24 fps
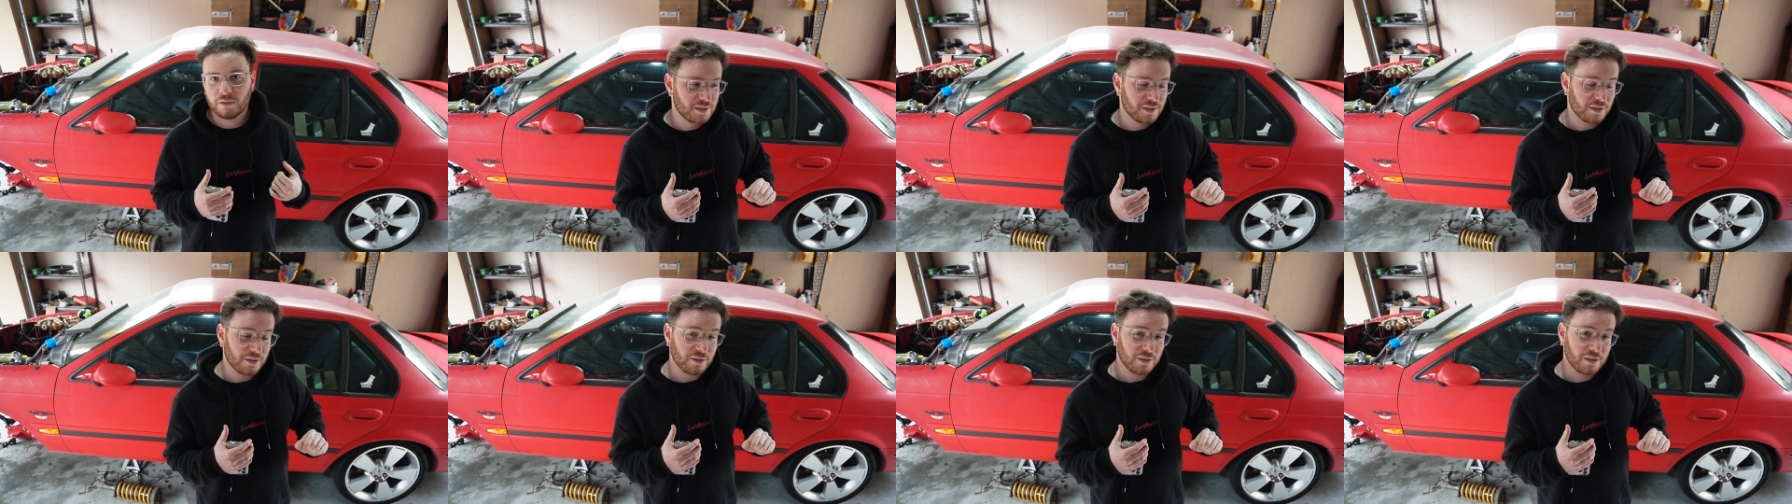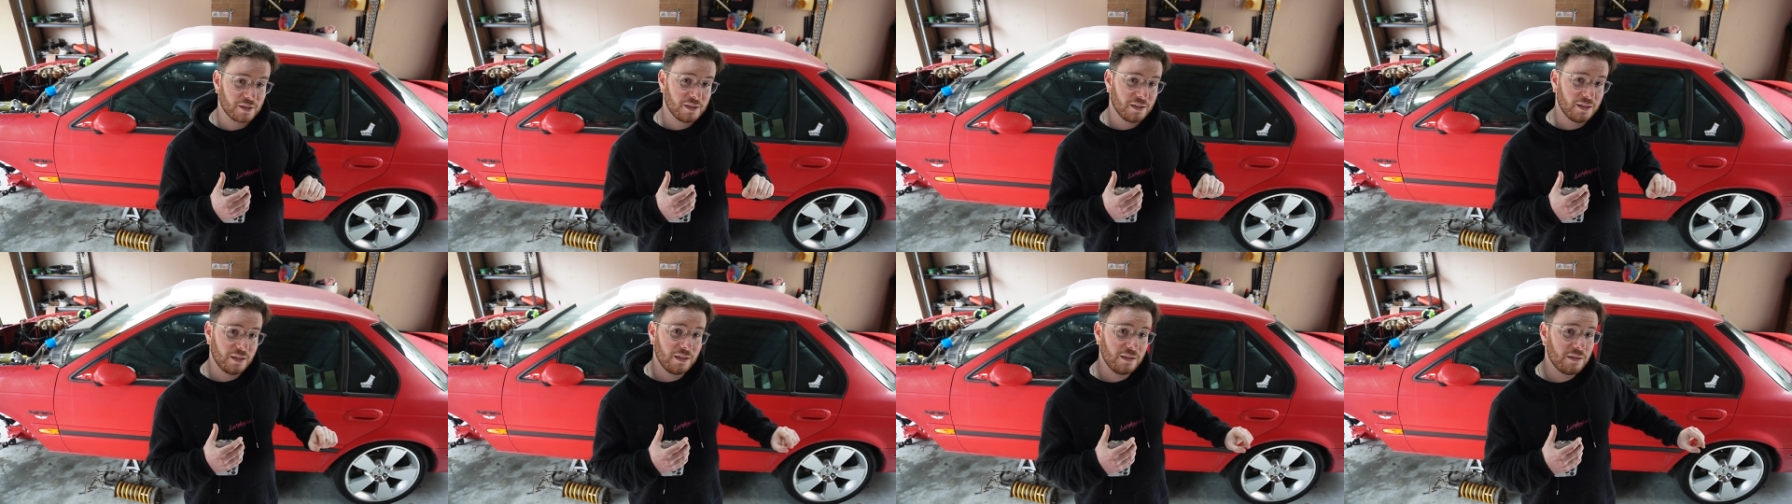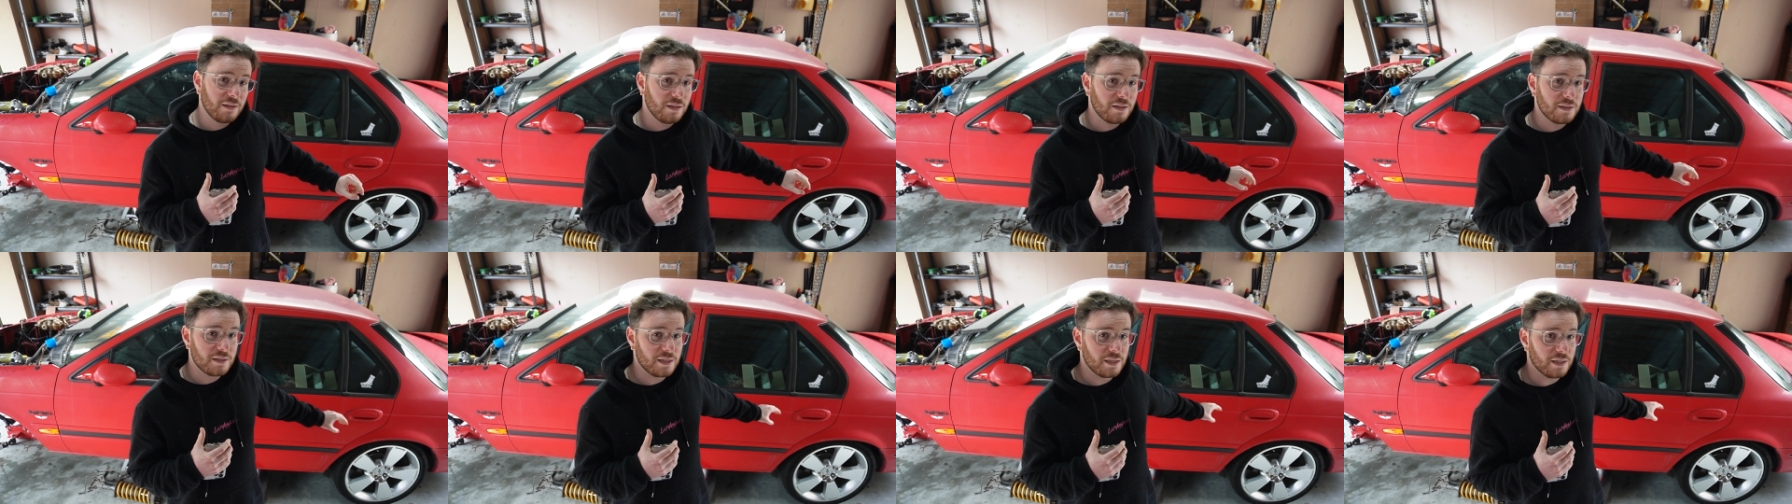So clean
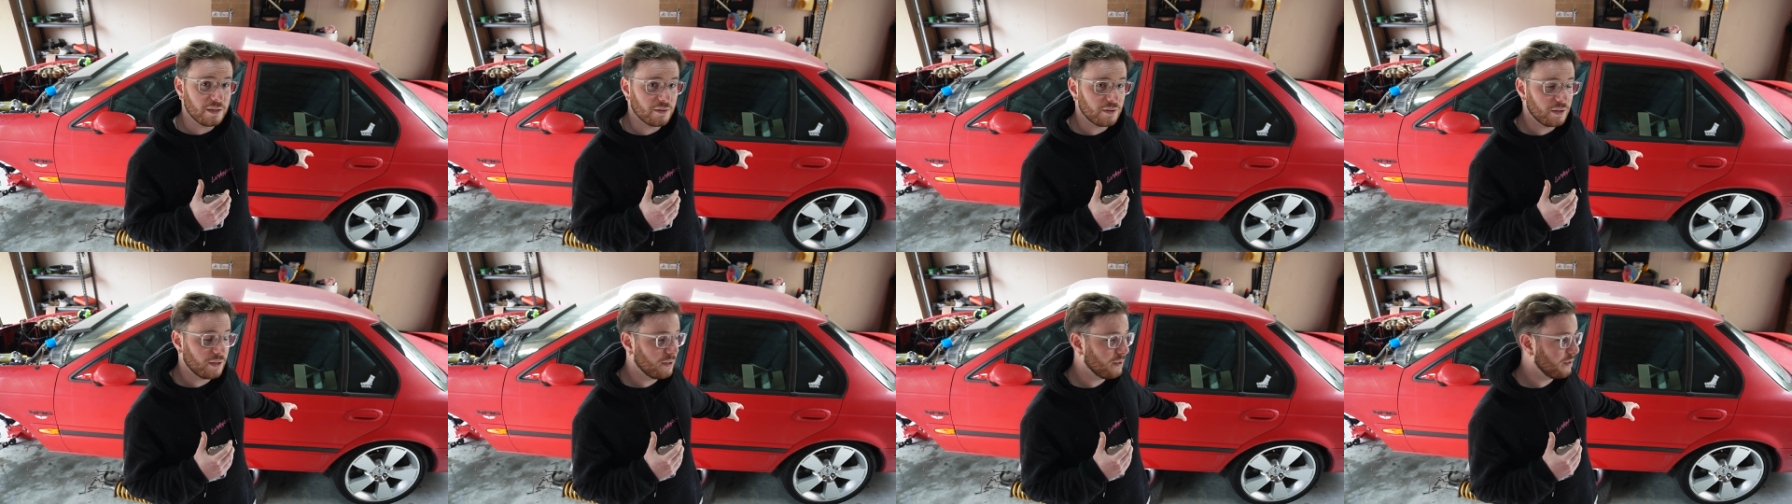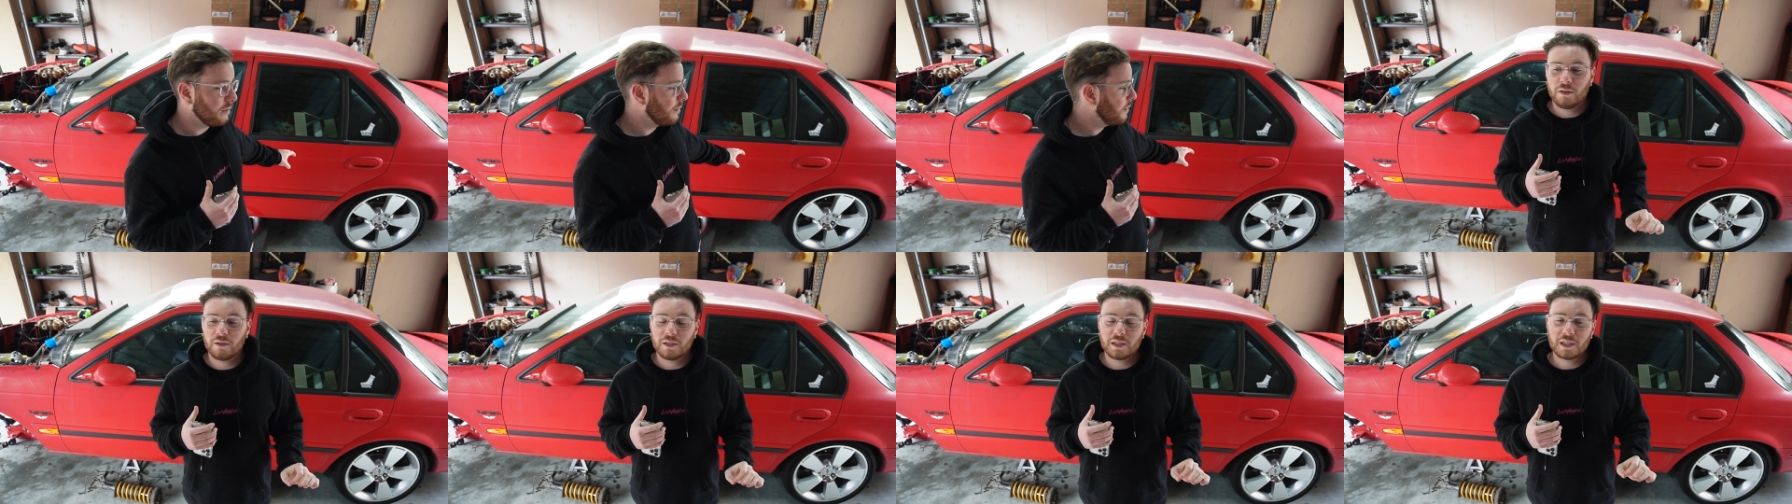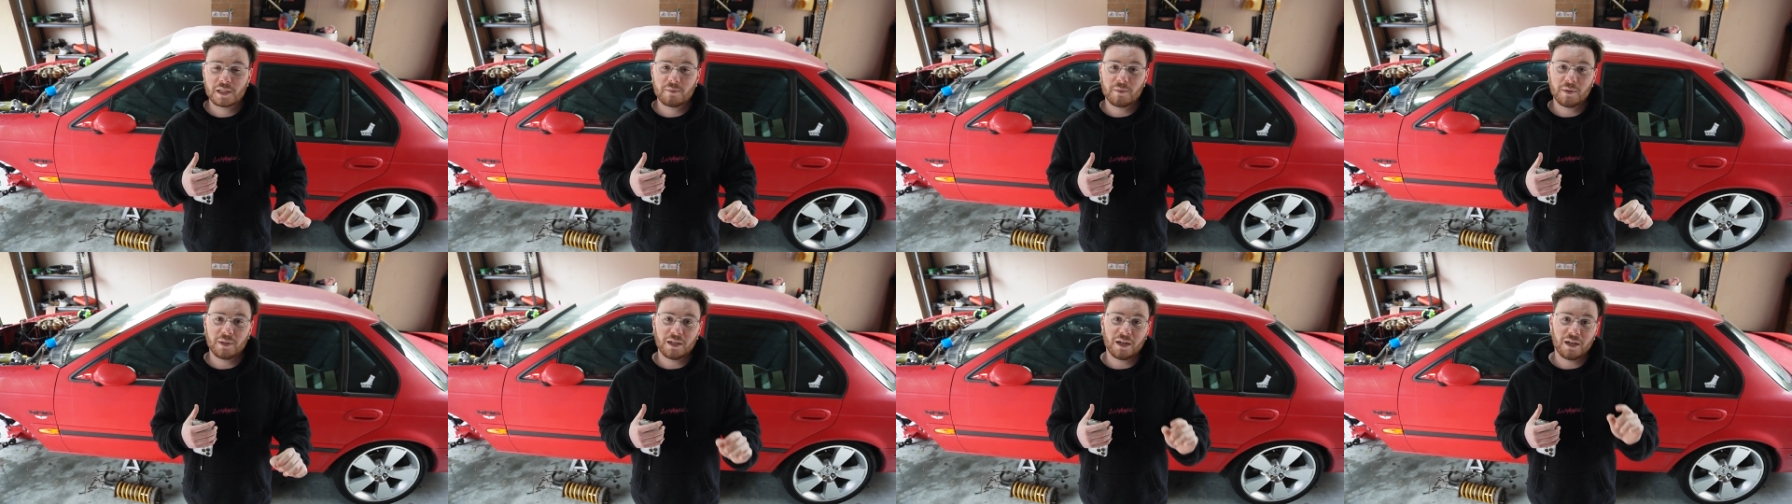the interior, you're gonna
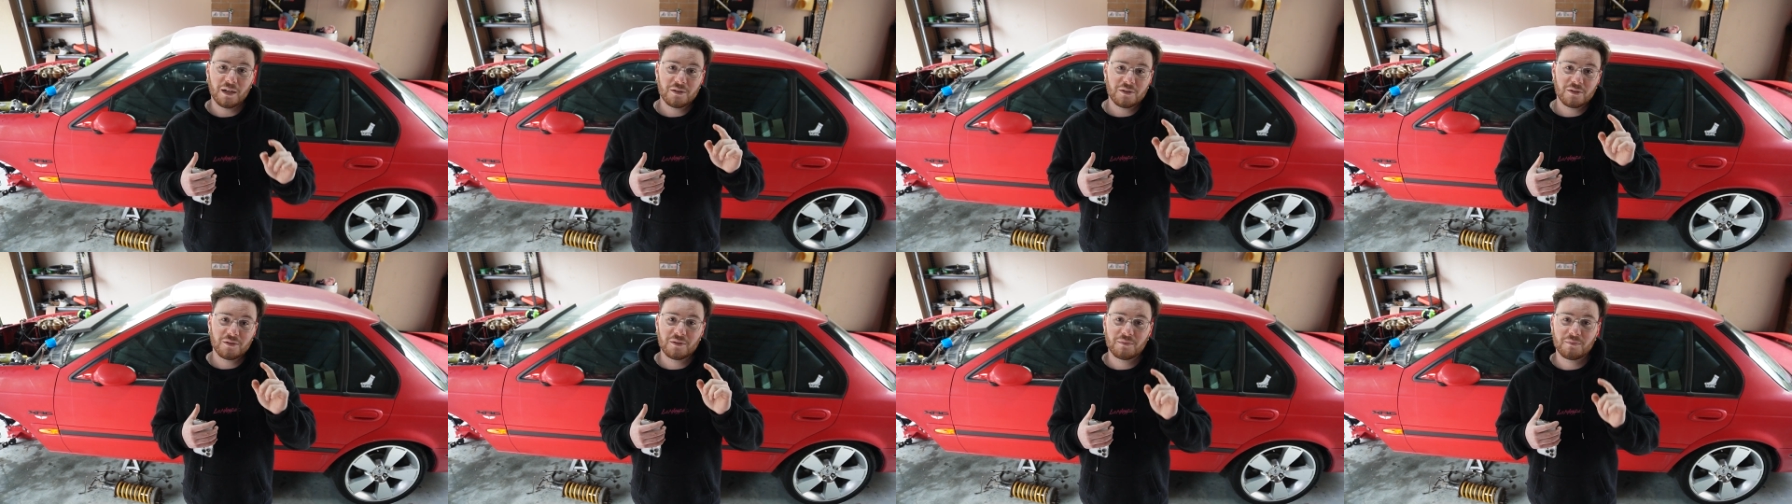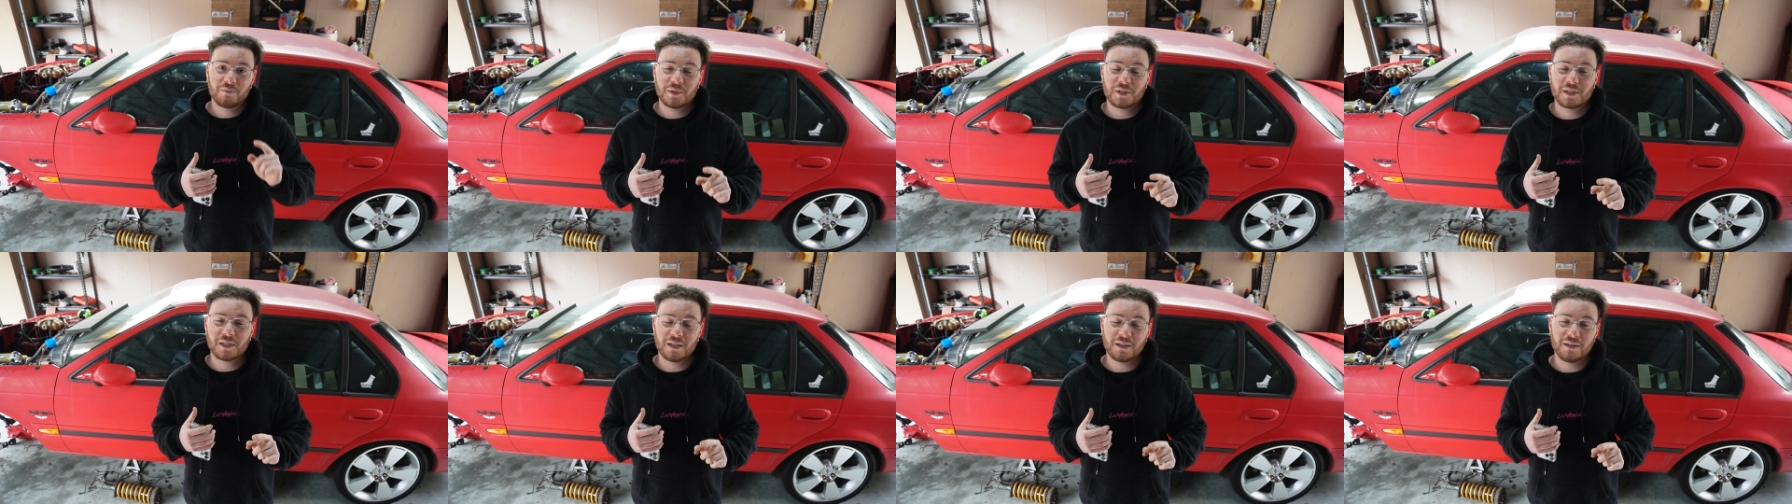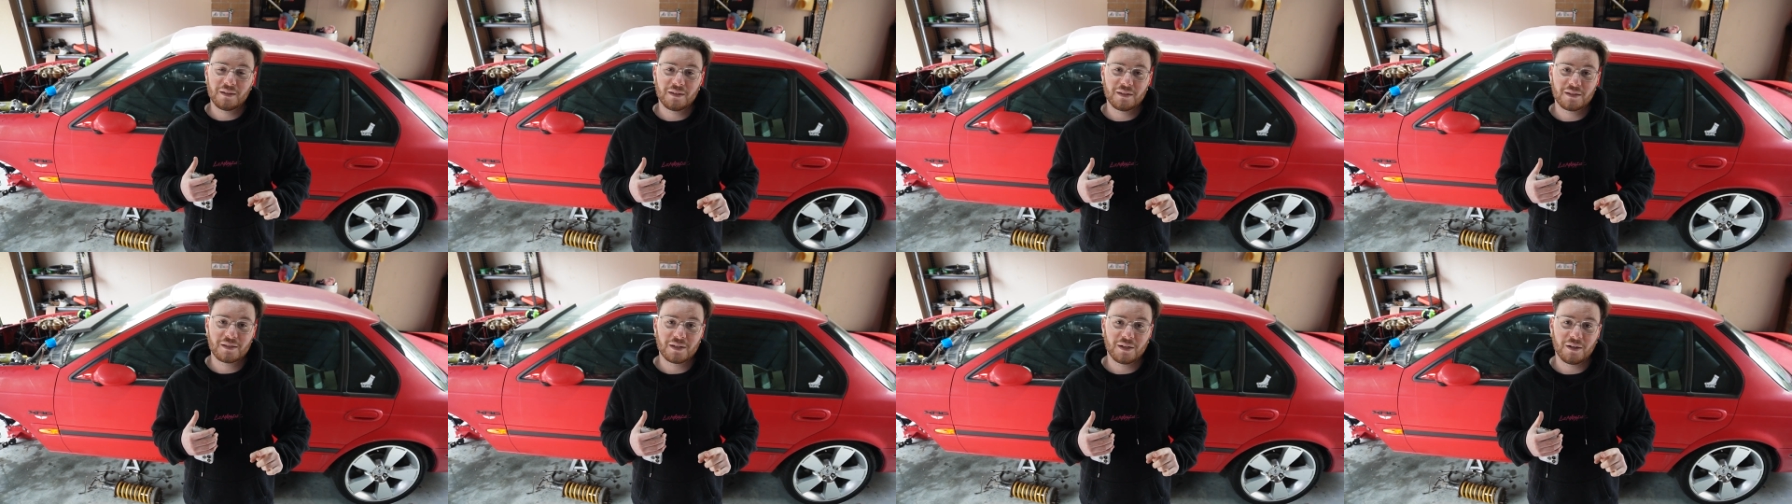spend 100% of
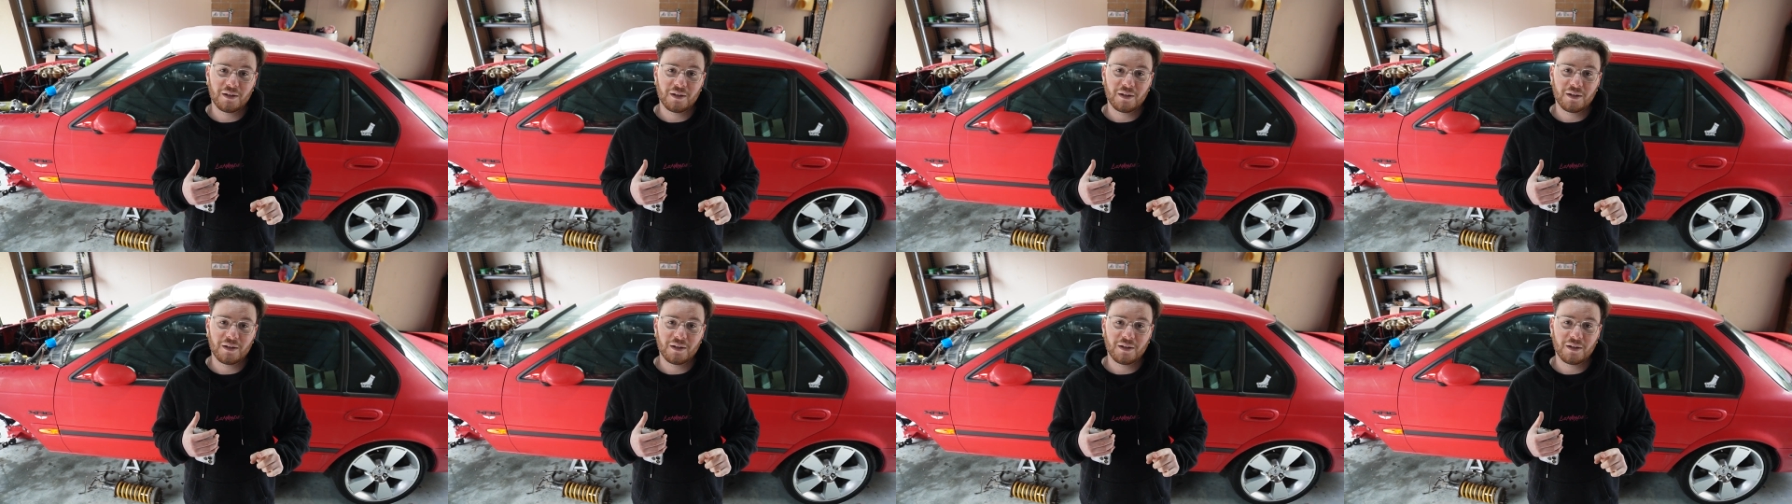the